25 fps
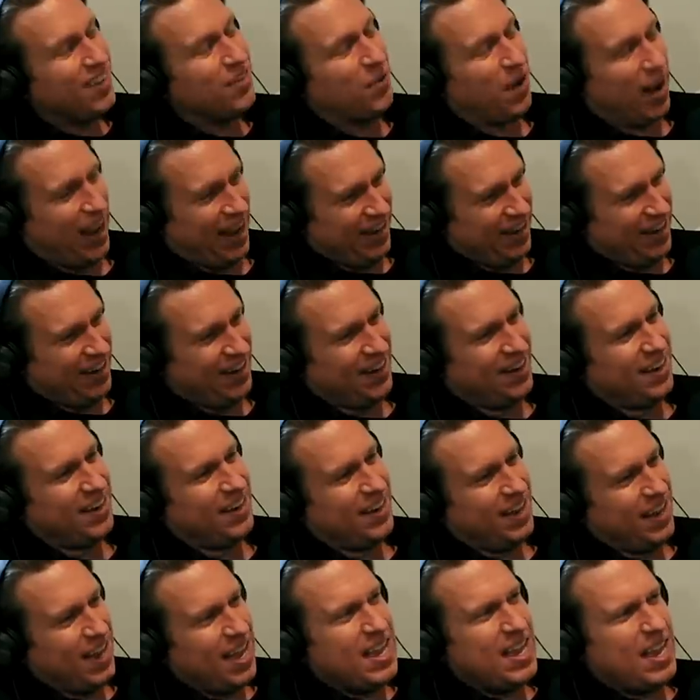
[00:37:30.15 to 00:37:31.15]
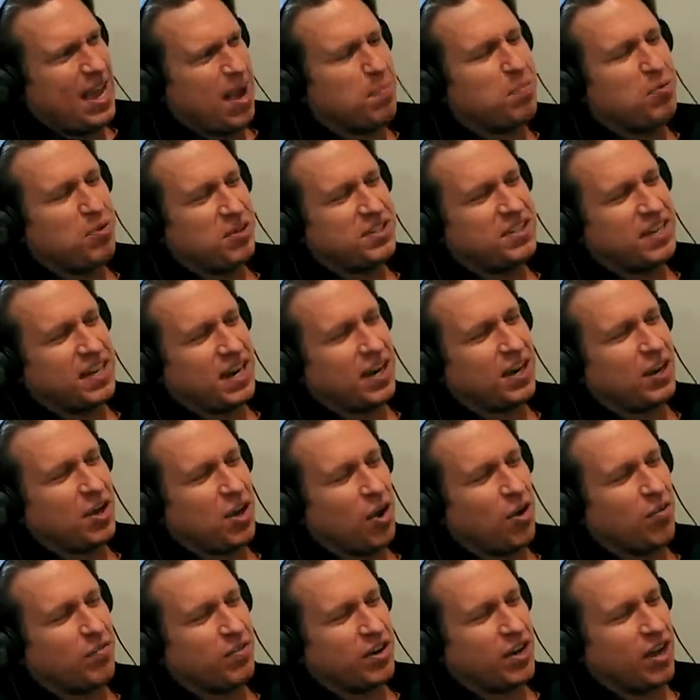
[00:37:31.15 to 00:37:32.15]
Right. Yeah, prison and
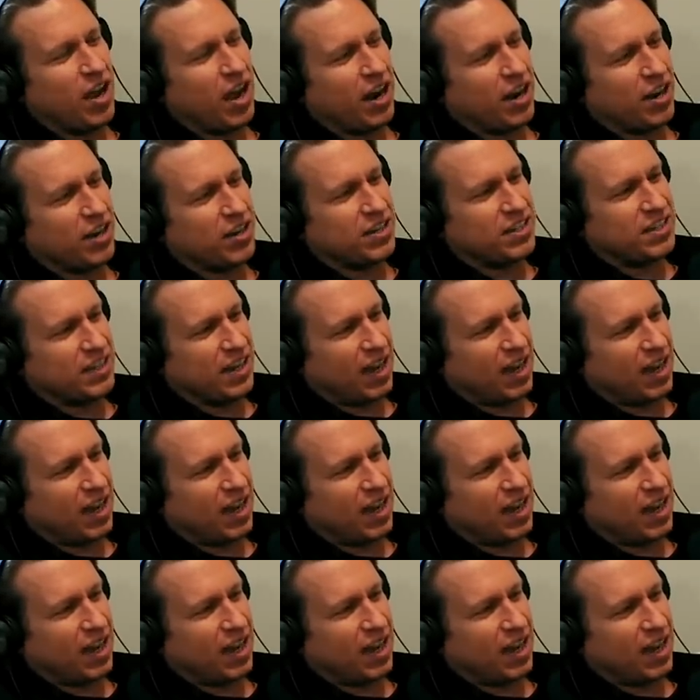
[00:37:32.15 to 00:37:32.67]
COVID not a good